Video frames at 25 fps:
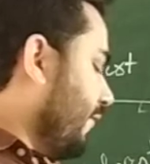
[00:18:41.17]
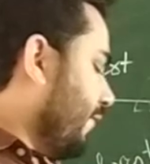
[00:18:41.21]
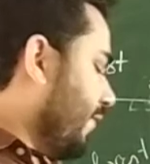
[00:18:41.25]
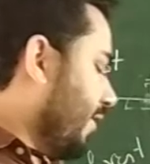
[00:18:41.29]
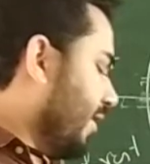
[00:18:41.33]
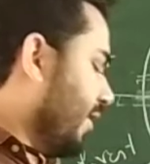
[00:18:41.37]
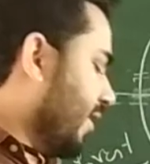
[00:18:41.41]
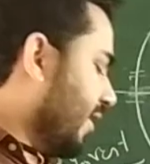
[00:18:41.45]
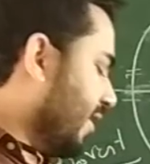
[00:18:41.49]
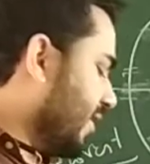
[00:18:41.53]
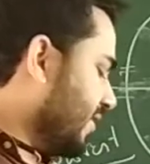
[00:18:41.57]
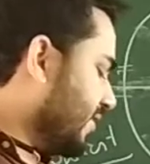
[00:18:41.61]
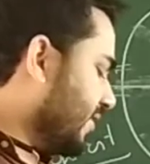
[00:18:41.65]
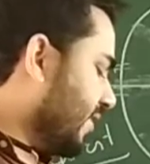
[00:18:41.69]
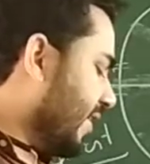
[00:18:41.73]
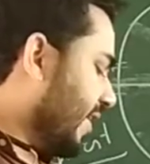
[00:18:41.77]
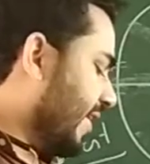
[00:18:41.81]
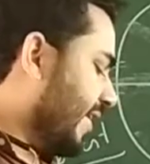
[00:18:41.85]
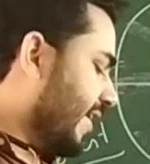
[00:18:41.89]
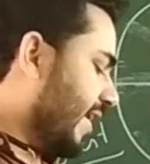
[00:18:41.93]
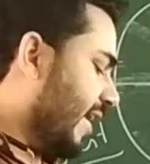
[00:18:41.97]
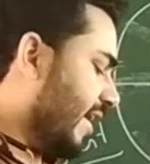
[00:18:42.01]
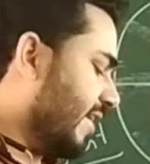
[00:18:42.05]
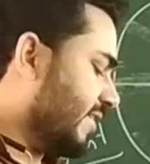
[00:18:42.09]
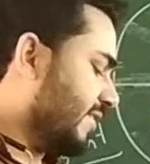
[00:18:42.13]
whereas
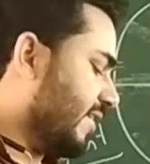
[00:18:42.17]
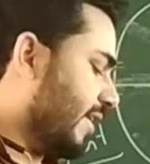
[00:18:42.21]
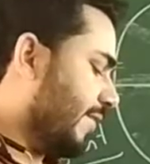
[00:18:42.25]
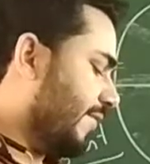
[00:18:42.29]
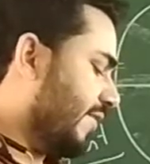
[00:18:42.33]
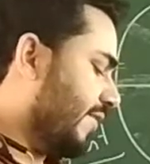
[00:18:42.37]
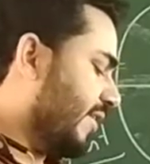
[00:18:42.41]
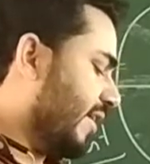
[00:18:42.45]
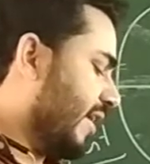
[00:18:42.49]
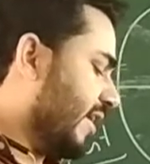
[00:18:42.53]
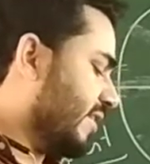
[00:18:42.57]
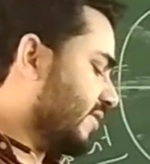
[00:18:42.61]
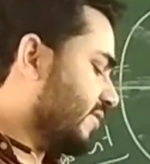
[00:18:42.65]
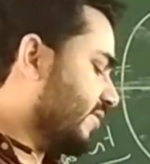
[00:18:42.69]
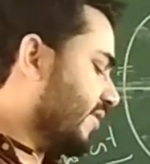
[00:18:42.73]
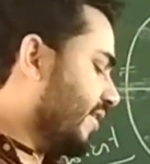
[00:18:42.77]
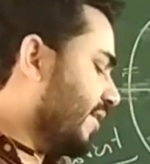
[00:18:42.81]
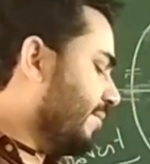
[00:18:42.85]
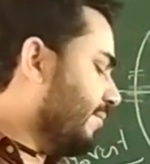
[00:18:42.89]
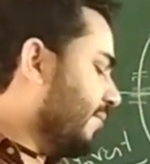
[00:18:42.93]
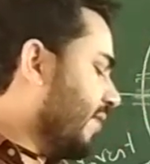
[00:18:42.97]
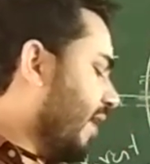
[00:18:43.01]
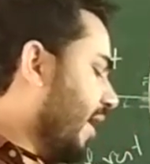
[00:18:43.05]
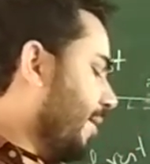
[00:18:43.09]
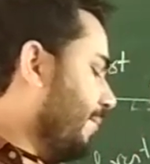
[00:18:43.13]
areas having
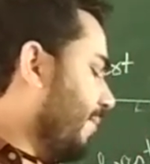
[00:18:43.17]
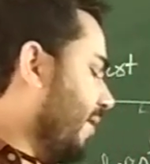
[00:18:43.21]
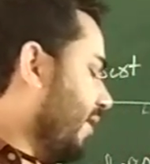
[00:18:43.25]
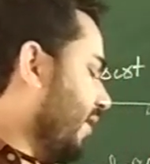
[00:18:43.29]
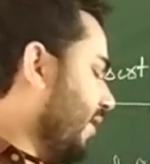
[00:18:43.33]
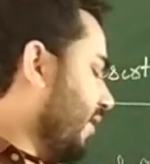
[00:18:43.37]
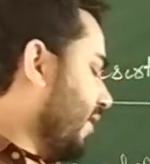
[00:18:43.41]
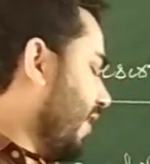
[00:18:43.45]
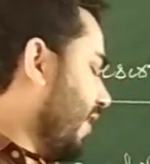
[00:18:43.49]
extreme climate